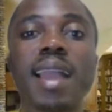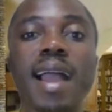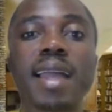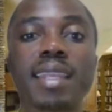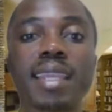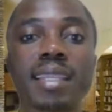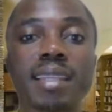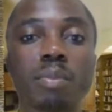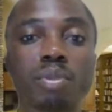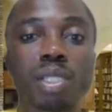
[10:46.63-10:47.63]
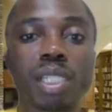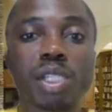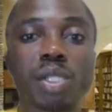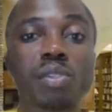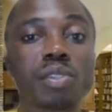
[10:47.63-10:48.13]
and
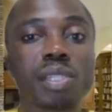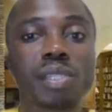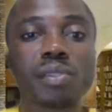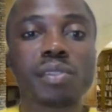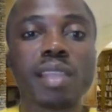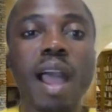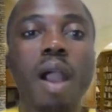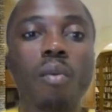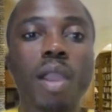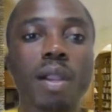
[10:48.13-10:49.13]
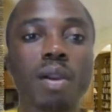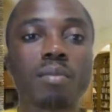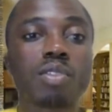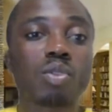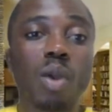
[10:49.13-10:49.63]
interpretation skills are
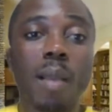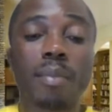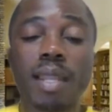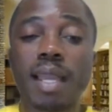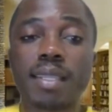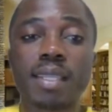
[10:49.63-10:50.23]
welcome to apply.